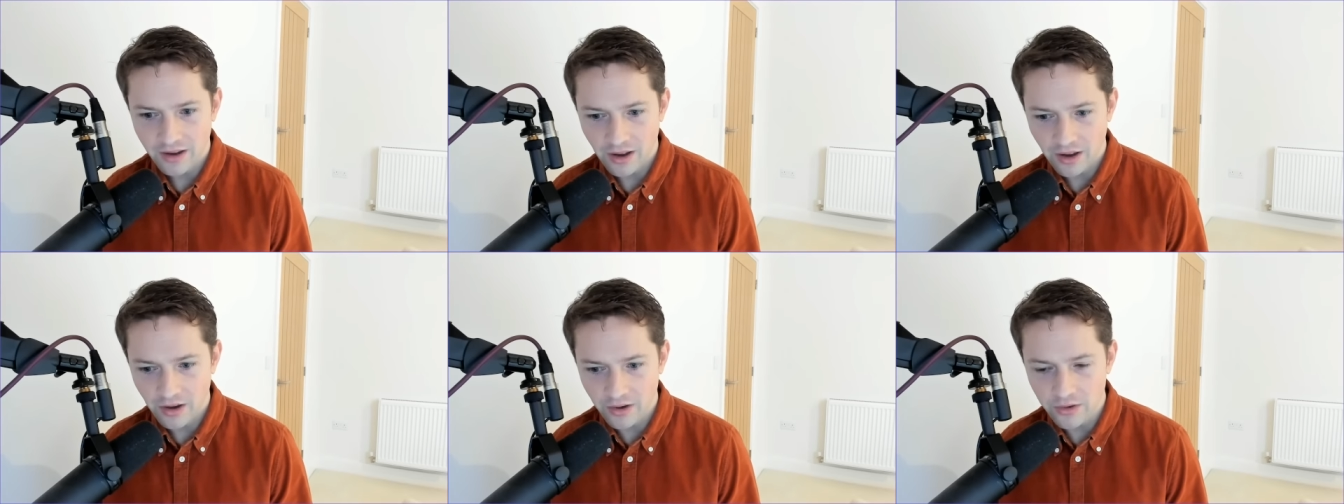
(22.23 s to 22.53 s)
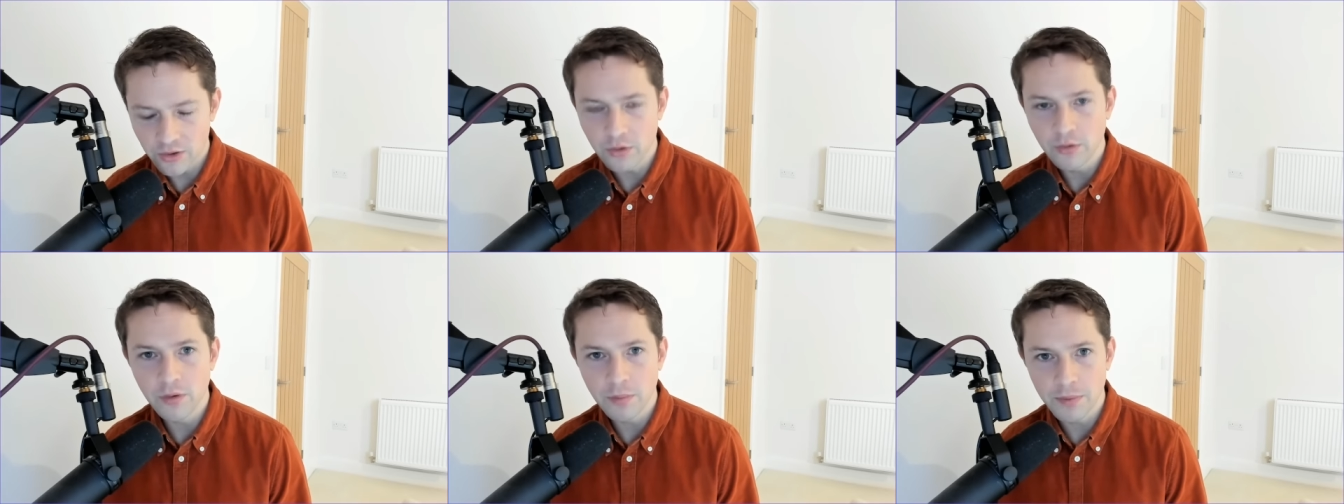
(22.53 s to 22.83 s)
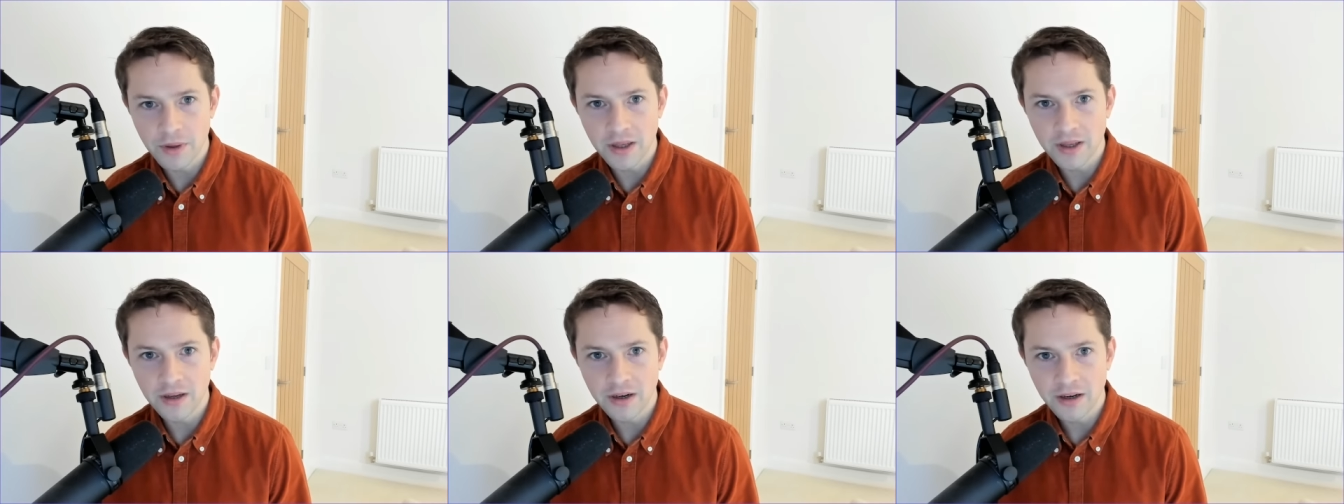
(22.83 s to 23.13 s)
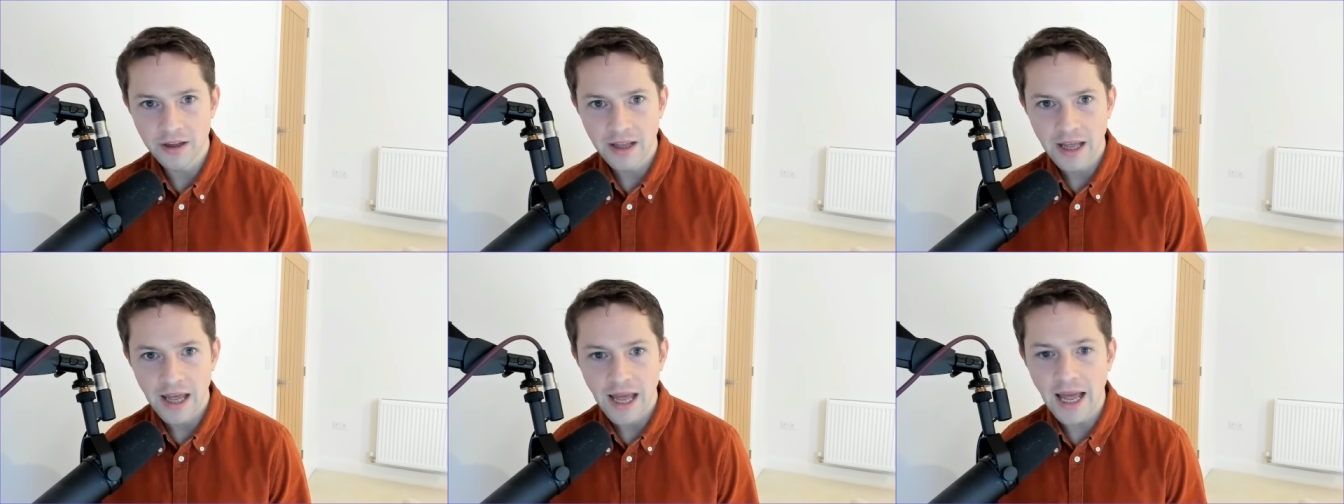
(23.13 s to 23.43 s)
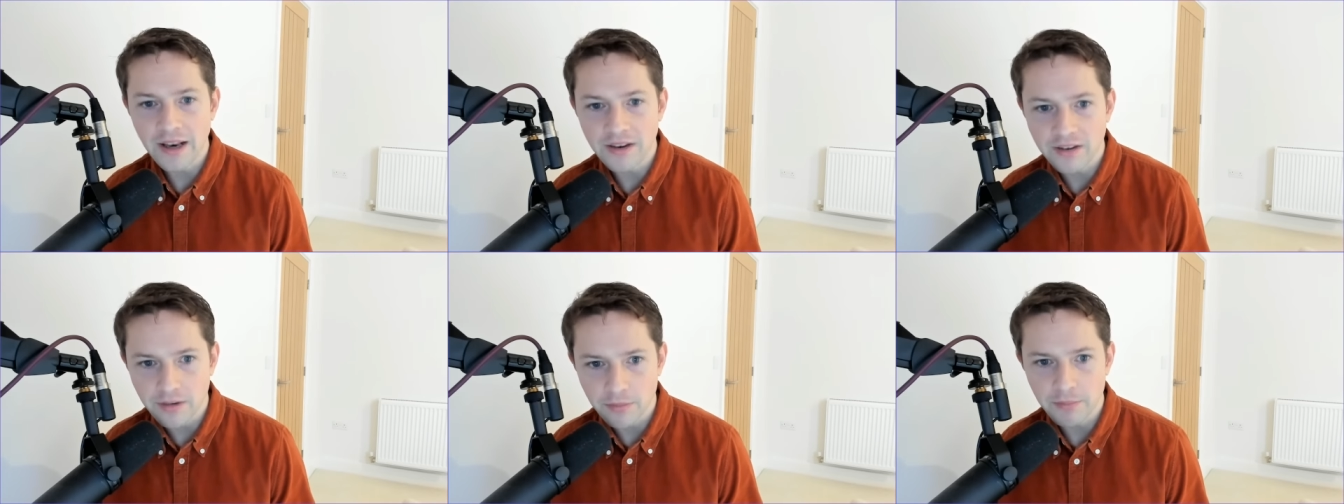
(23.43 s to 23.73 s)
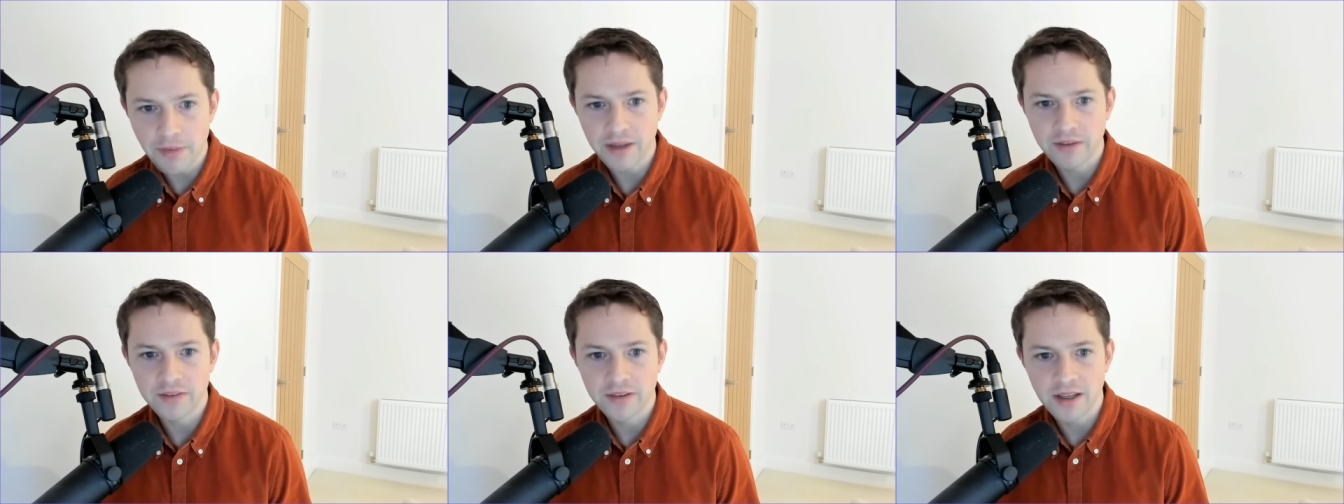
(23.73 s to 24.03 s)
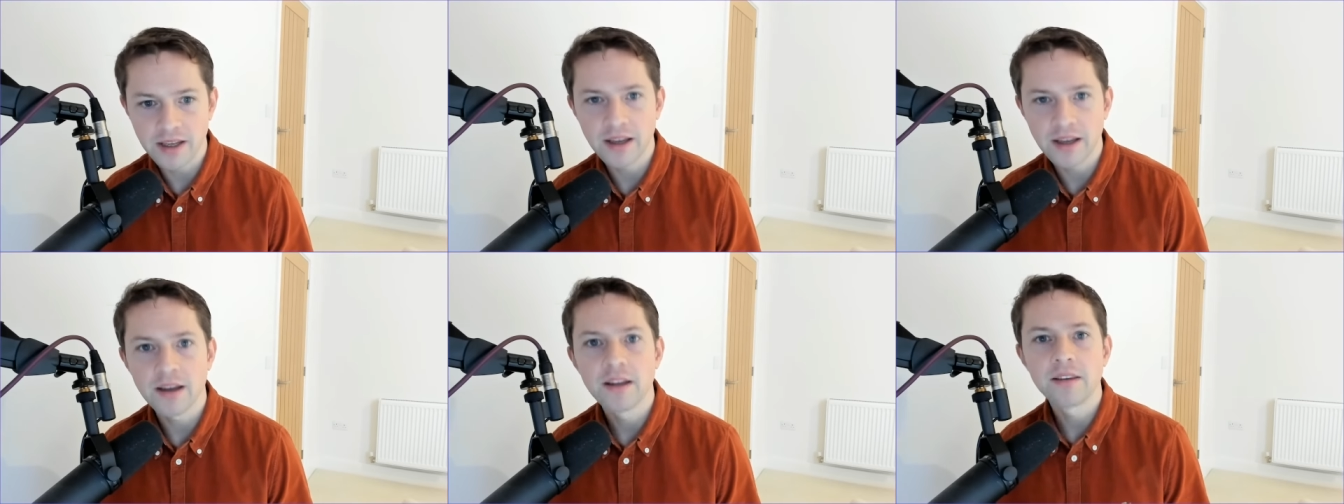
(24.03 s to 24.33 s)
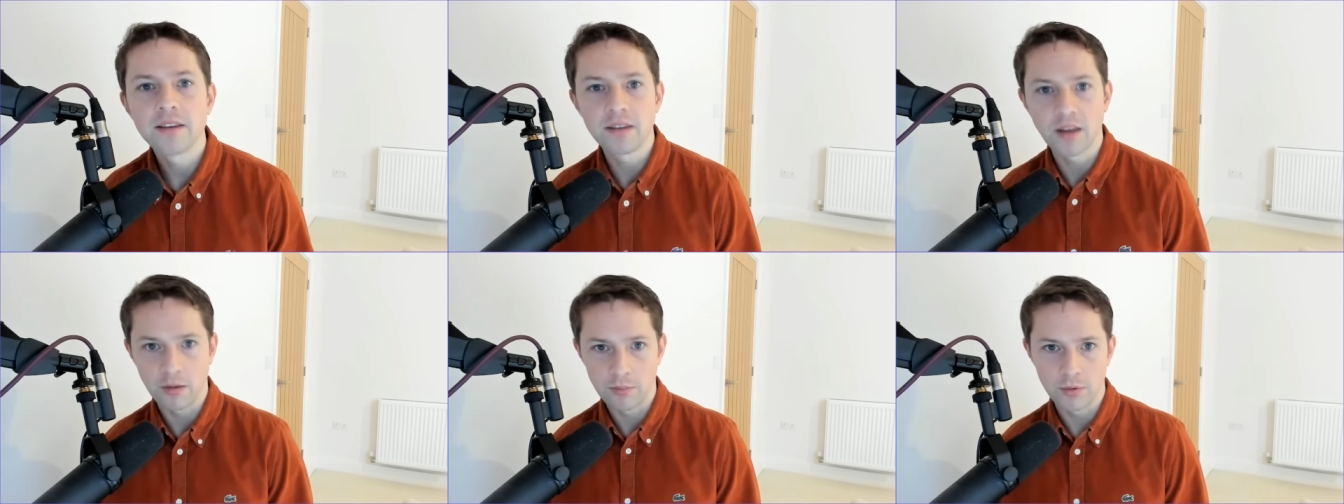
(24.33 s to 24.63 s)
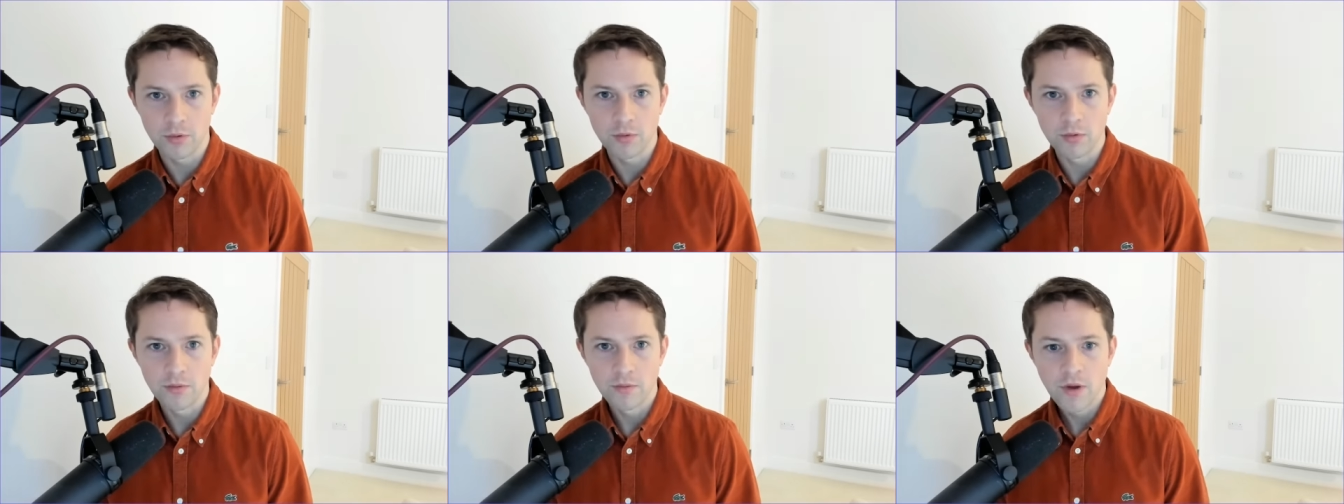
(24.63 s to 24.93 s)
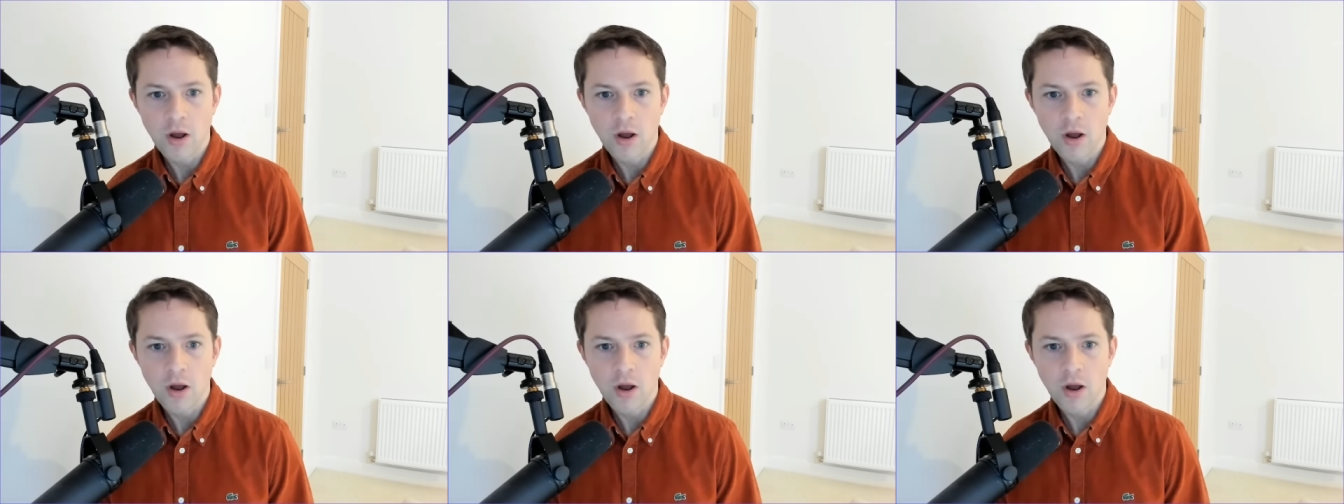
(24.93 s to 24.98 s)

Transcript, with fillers: a European and domestic double.